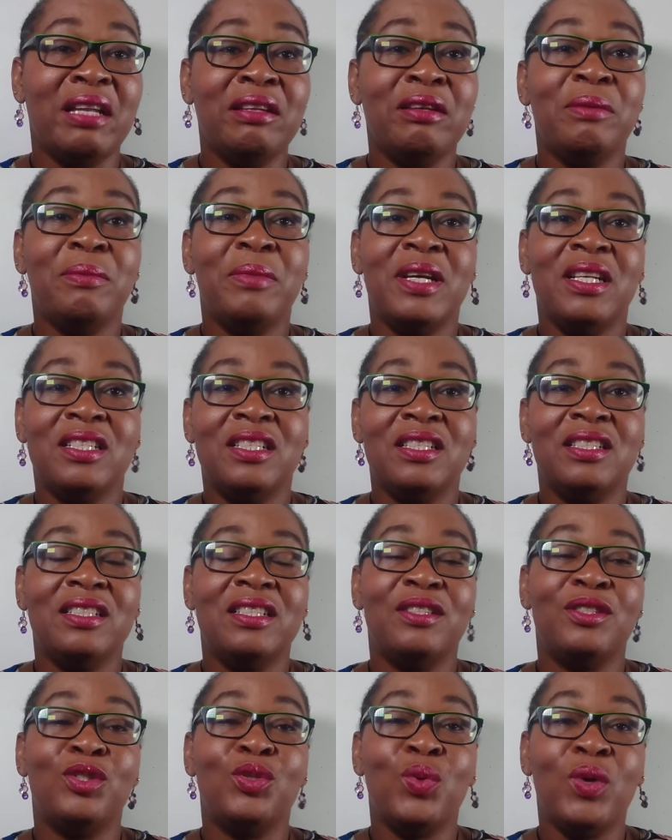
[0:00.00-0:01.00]
you imagine,
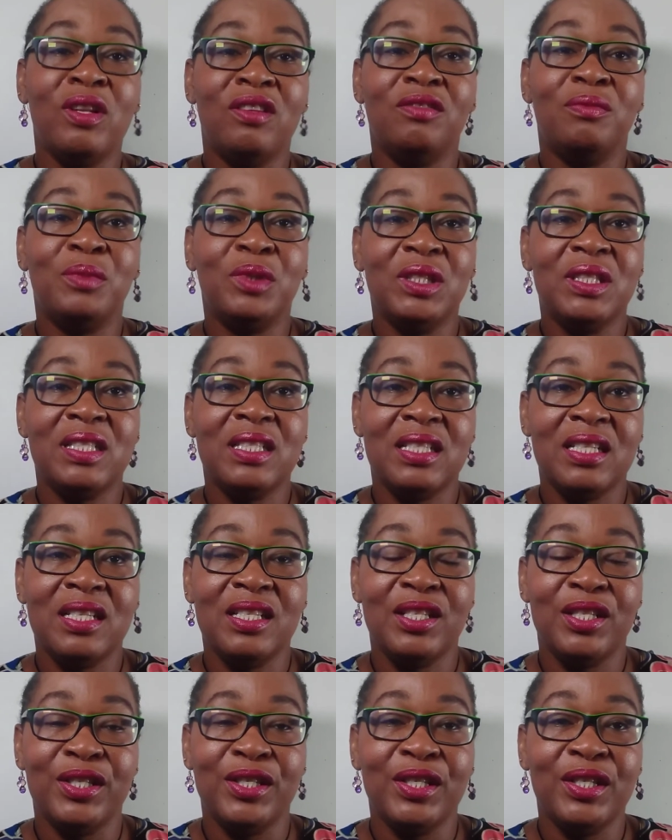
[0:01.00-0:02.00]
there are 12 months in a
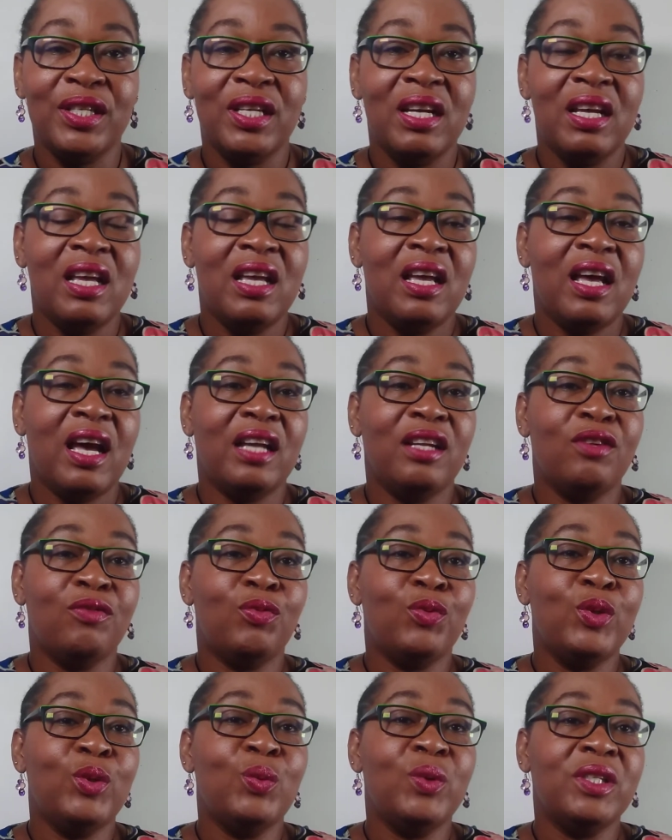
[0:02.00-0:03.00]
year. And if
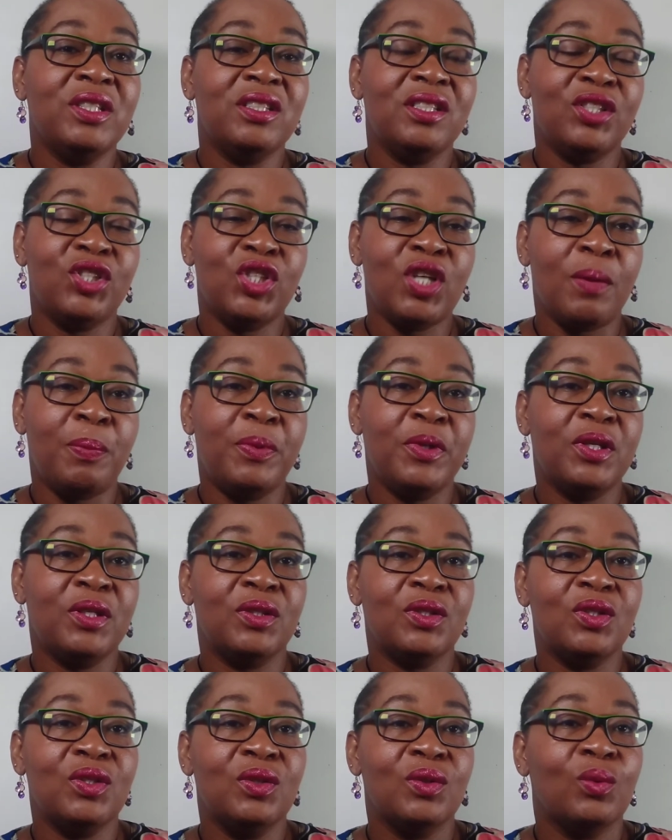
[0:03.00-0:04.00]
we went
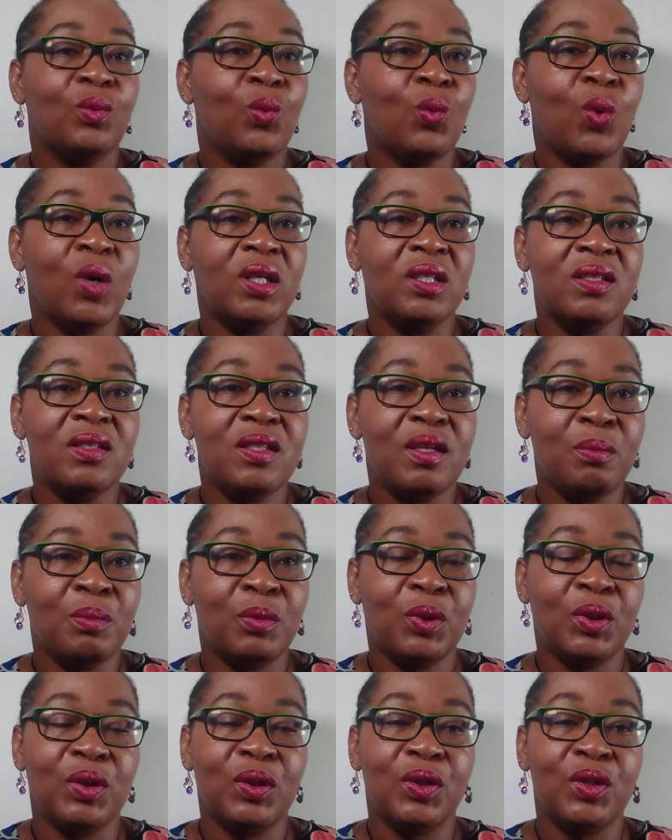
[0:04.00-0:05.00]
shopping once a
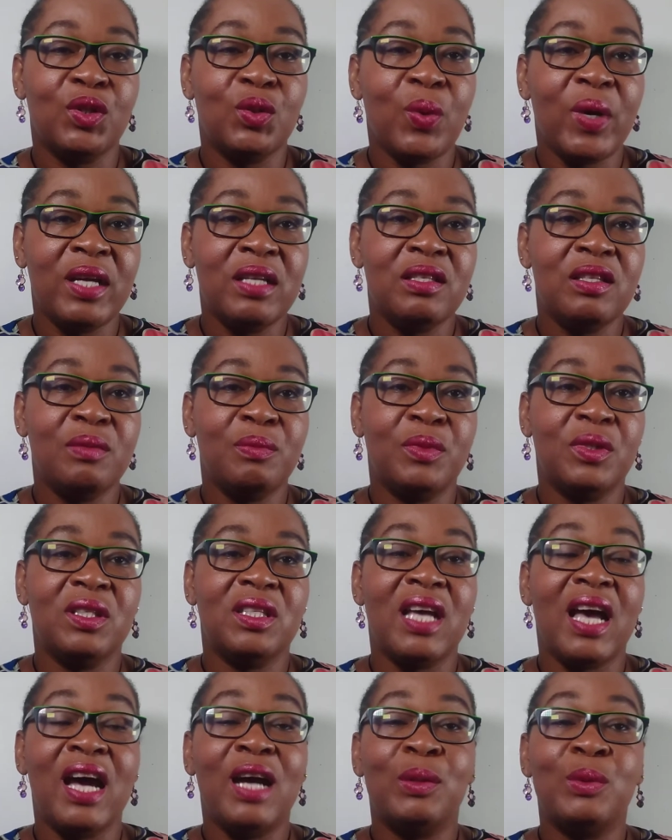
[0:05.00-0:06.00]
month or twice a month,
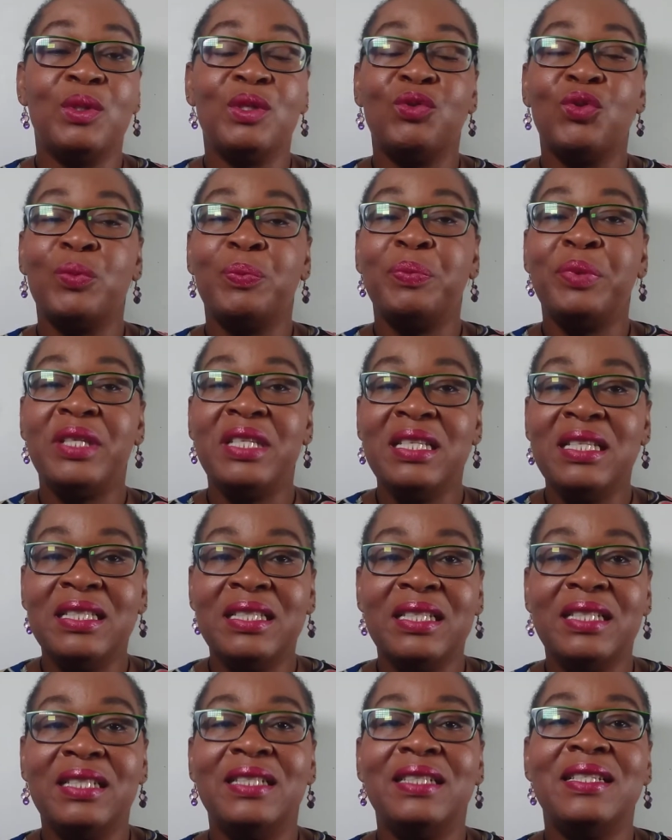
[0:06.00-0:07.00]
I was
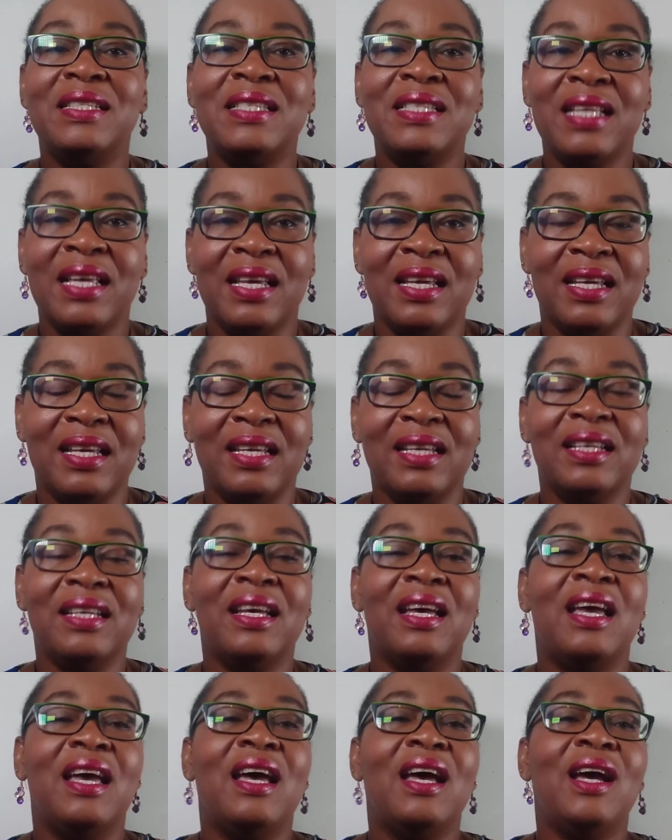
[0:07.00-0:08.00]
repeatedly saying,
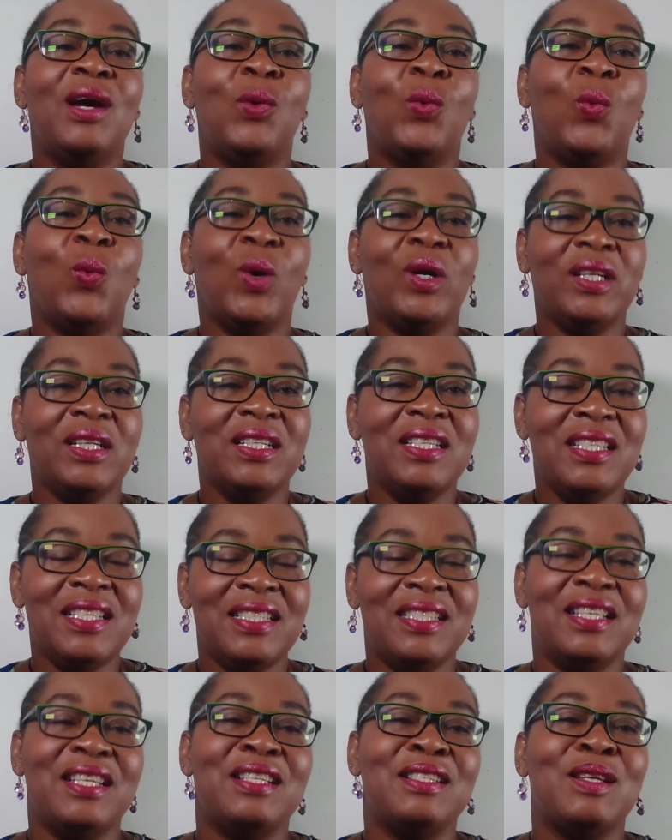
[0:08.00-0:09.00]
one of these
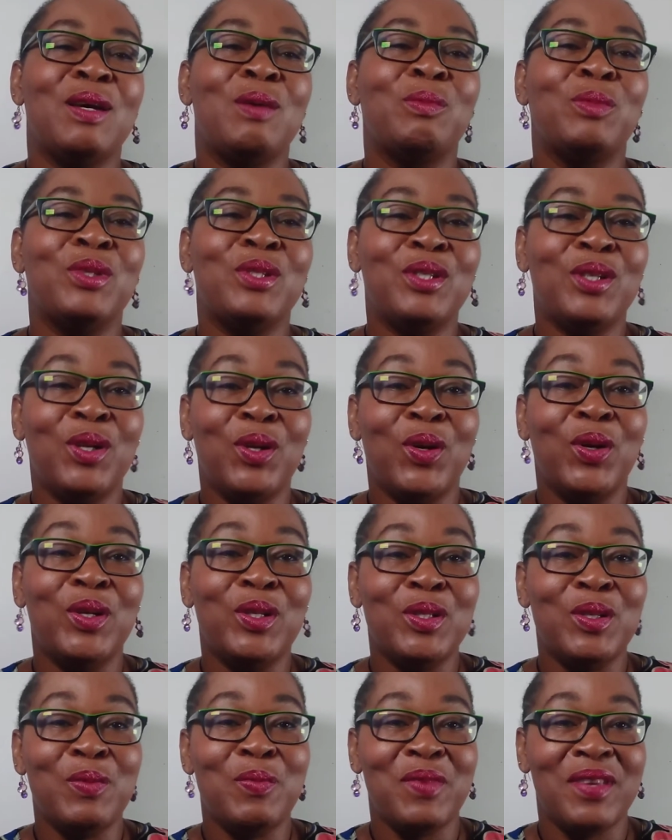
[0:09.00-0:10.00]
days, I'm going to learn
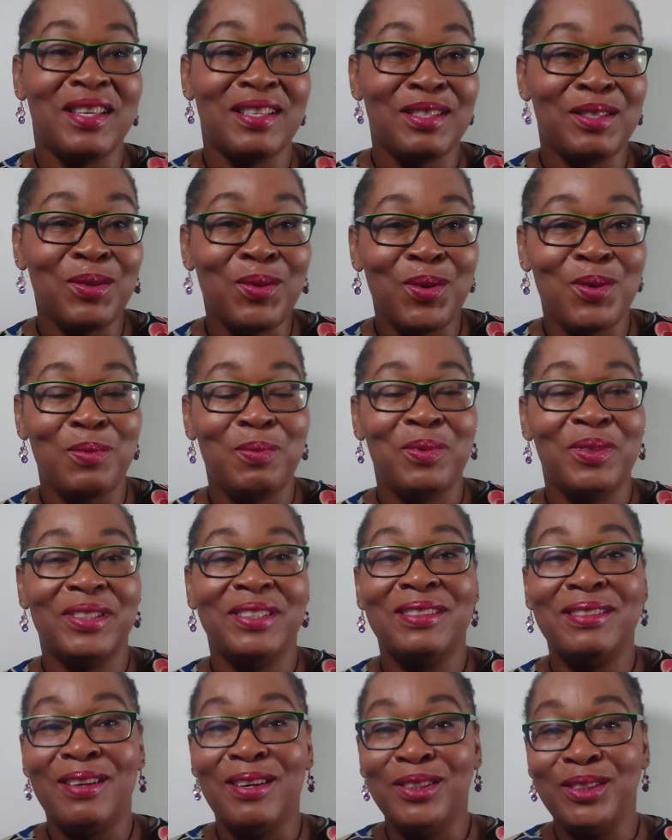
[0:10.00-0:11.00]
to make soap.
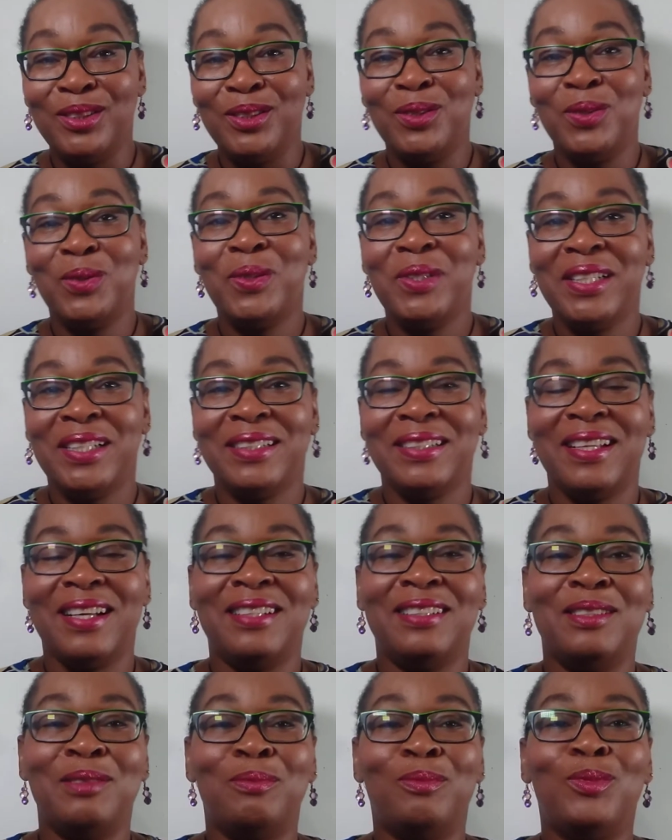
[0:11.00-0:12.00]
Not knowing
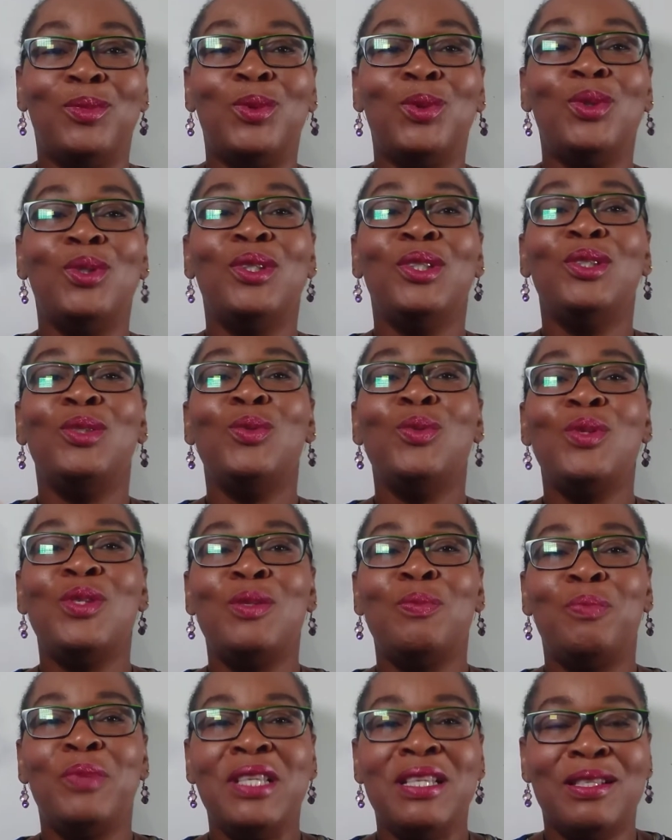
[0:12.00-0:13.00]
that the more you
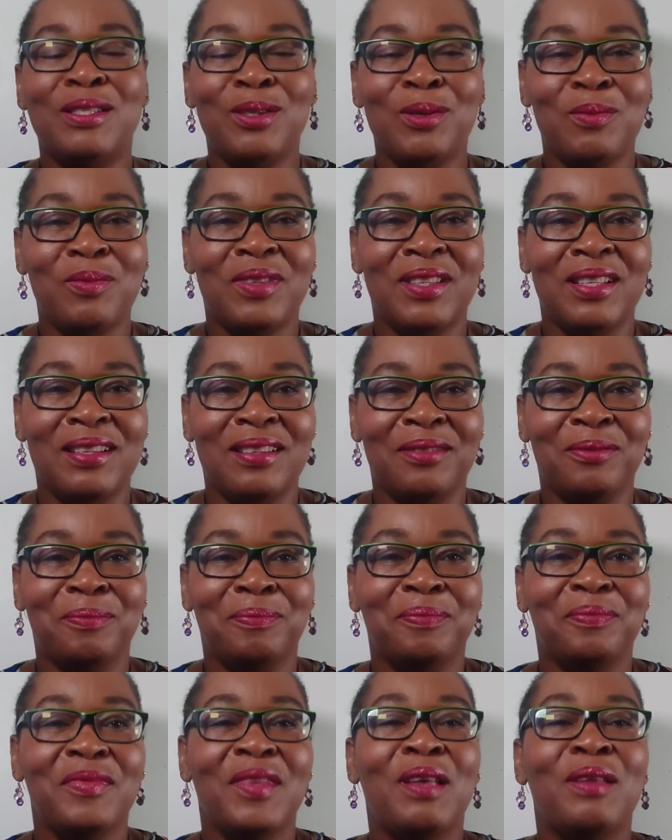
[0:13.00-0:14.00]
speak something,
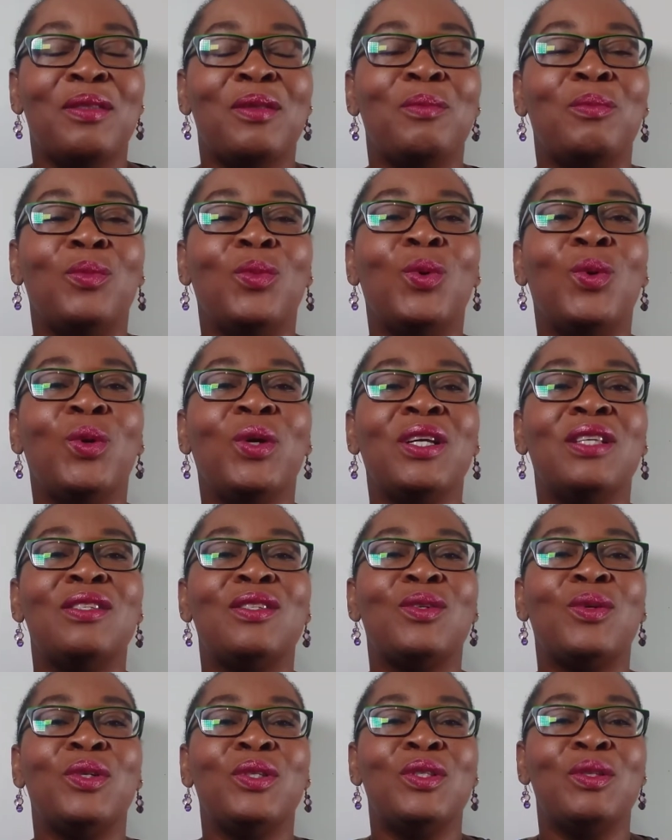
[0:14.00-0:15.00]
the more it's
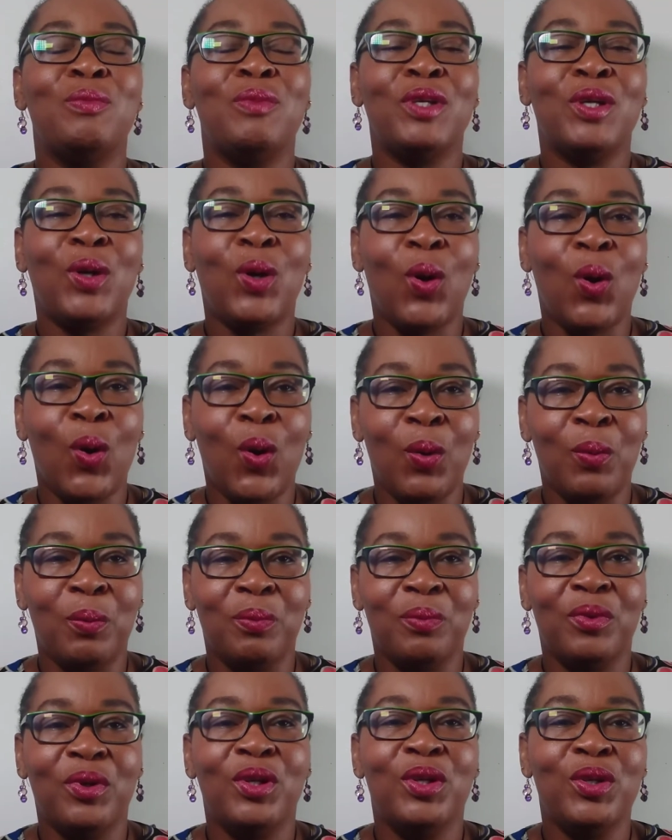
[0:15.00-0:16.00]
going to
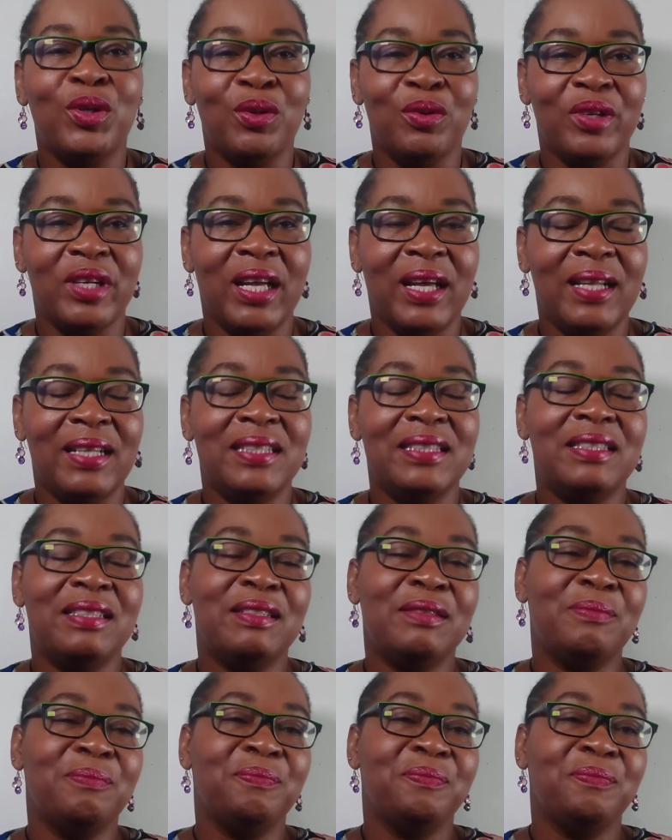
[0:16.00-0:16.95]
become your reality.